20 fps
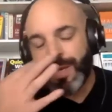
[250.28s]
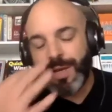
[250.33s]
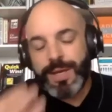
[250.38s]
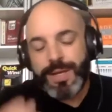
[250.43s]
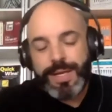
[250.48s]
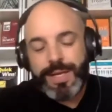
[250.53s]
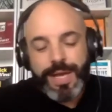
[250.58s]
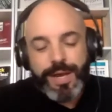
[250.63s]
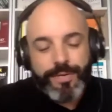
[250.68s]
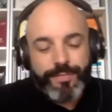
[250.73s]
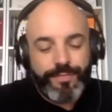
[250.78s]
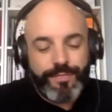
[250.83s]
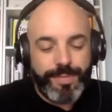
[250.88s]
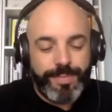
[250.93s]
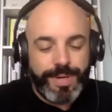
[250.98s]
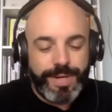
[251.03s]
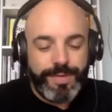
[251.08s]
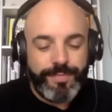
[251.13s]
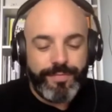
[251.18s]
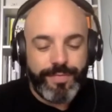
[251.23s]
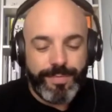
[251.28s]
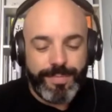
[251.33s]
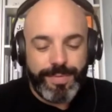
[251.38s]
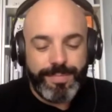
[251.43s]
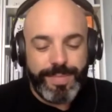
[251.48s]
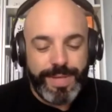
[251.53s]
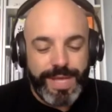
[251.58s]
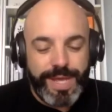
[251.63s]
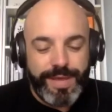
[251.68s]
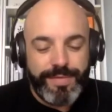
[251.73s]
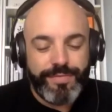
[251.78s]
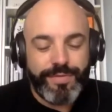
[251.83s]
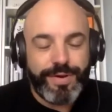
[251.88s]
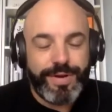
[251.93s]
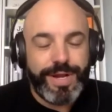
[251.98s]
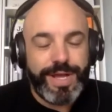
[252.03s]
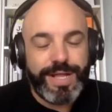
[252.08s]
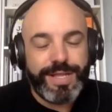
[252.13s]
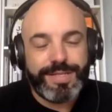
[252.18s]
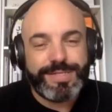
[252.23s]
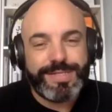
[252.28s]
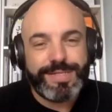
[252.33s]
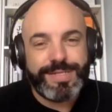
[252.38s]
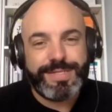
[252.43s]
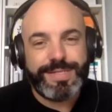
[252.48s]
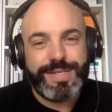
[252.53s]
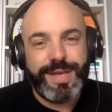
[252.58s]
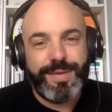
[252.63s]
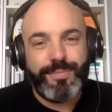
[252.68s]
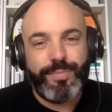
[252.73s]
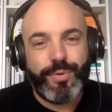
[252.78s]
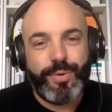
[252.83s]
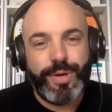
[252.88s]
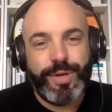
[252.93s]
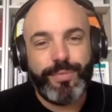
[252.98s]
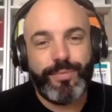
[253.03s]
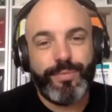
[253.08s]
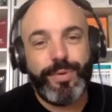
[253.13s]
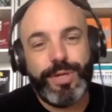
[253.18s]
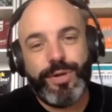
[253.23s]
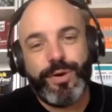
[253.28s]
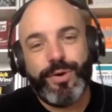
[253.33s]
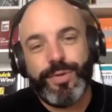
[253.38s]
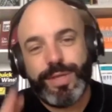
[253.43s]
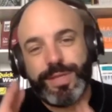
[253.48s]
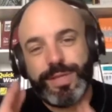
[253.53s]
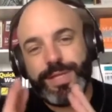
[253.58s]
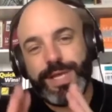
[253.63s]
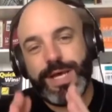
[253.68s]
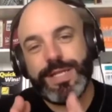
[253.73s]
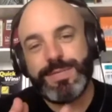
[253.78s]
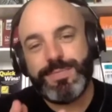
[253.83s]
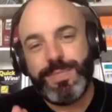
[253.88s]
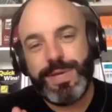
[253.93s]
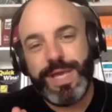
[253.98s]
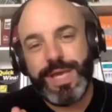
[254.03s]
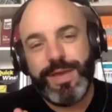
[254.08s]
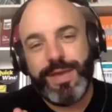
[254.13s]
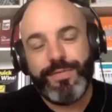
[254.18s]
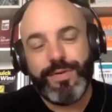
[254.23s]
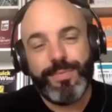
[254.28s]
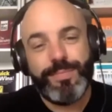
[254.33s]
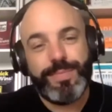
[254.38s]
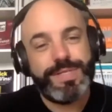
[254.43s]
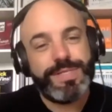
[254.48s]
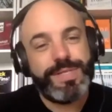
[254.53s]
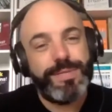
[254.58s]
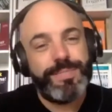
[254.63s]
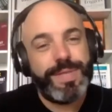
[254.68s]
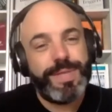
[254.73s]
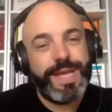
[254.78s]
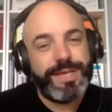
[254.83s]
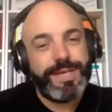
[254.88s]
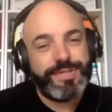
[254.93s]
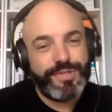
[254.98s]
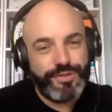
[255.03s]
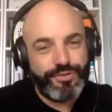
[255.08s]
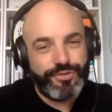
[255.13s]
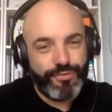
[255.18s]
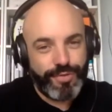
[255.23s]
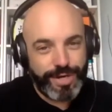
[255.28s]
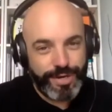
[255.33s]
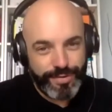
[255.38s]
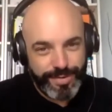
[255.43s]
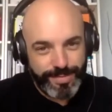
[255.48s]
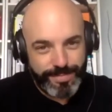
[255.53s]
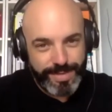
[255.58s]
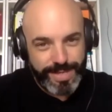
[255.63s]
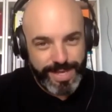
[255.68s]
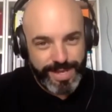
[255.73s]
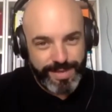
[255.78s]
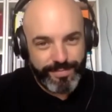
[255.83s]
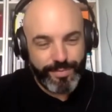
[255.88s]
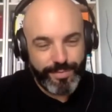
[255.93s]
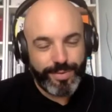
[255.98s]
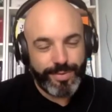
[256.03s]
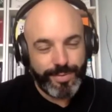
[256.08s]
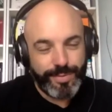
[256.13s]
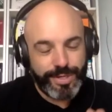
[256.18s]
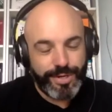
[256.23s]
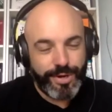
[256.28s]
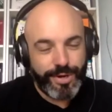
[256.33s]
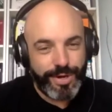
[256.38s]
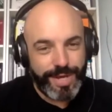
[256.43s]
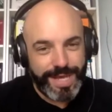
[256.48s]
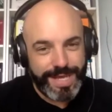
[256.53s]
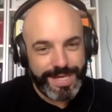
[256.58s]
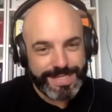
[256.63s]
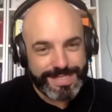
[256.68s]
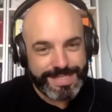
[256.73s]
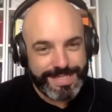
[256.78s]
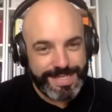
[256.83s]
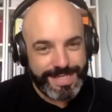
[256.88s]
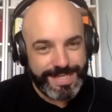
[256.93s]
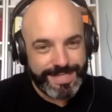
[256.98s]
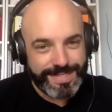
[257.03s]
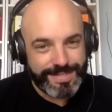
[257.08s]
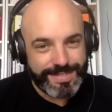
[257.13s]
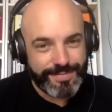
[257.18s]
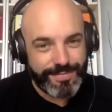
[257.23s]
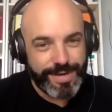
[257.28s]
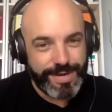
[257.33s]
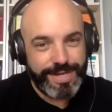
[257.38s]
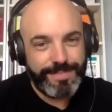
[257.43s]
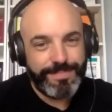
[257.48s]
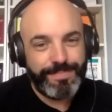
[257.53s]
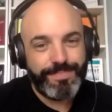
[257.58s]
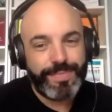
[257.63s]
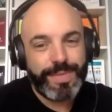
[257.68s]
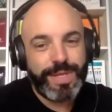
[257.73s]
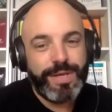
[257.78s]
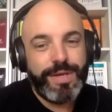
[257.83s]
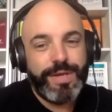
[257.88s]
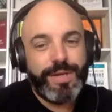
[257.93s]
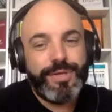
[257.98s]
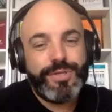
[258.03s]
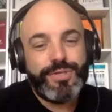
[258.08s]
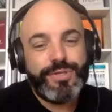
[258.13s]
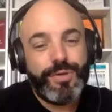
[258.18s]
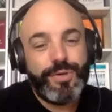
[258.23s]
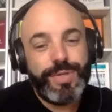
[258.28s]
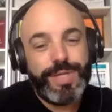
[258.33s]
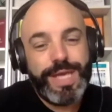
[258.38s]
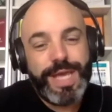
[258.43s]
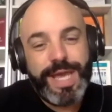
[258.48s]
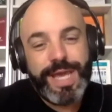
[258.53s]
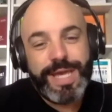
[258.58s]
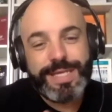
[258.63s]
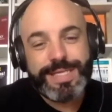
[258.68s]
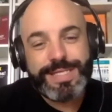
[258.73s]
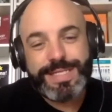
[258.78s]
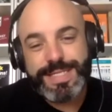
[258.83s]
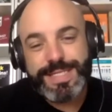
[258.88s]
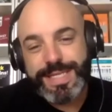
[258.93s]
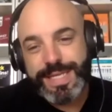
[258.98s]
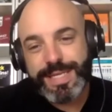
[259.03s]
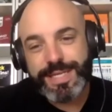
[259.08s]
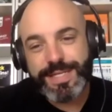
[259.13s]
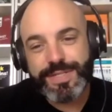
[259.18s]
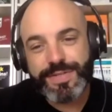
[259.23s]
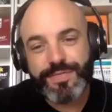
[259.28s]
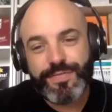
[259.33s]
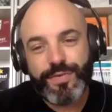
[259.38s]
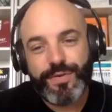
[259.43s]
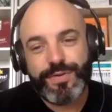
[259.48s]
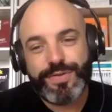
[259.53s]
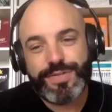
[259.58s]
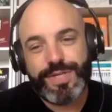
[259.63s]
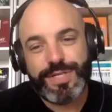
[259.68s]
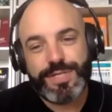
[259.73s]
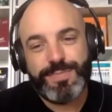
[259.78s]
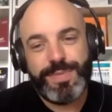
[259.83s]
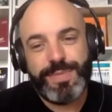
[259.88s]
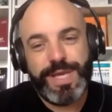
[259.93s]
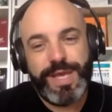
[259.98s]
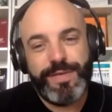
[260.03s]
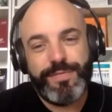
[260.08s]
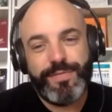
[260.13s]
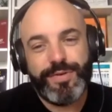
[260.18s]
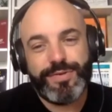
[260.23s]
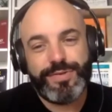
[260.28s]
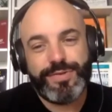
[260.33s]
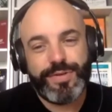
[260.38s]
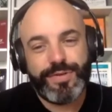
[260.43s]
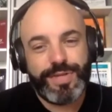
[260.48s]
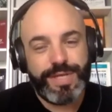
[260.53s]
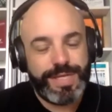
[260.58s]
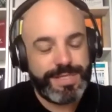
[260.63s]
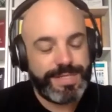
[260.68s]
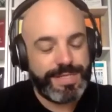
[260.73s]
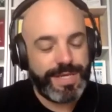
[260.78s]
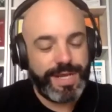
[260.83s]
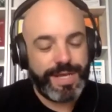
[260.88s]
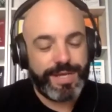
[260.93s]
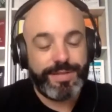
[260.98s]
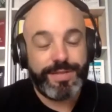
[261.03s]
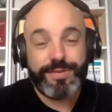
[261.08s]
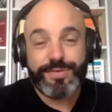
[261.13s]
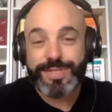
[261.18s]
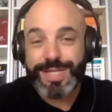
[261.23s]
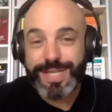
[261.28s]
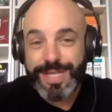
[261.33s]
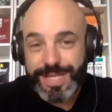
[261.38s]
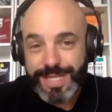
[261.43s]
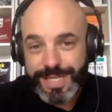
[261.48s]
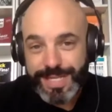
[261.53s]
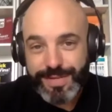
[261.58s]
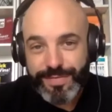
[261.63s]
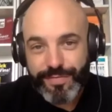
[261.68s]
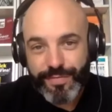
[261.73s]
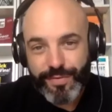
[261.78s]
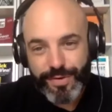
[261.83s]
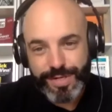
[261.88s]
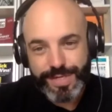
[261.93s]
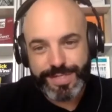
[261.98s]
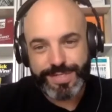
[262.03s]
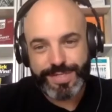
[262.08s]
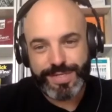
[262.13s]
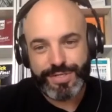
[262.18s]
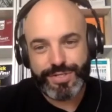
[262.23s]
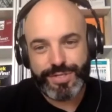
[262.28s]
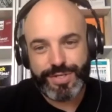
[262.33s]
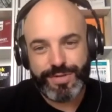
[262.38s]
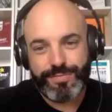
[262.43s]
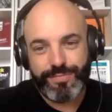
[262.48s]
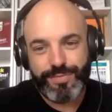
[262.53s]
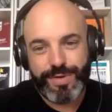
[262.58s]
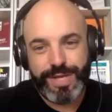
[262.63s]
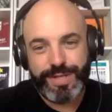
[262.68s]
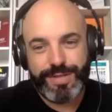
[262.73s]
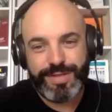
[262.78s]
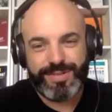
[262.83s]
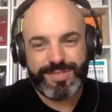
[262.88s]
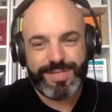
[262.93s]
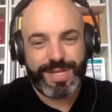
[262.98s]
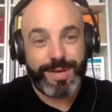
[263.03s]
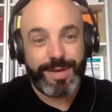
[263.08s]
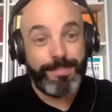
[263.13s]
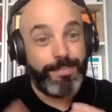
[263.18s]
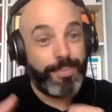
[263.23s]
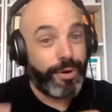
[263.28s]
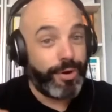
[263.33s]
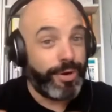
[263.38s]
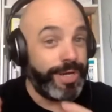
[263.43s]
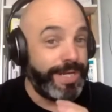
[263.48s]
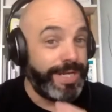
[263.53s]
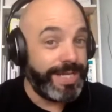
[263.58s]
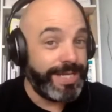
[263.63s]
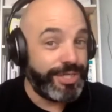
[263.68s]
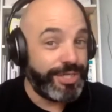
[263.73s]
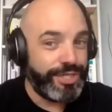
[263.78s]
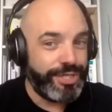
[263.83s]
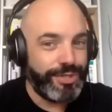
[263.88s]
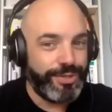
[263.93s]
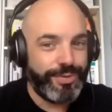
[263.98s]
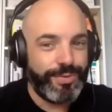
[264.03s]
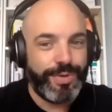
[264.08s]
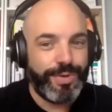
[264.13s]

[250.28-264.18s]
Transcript: Now, from a behavior analysis standpoint, we know that that's behavior, but something has to trigger the behavior, what we call antecedents, right? So the antecedents for such behaviors are things like there's a need for a decision, right? There's like a burning issue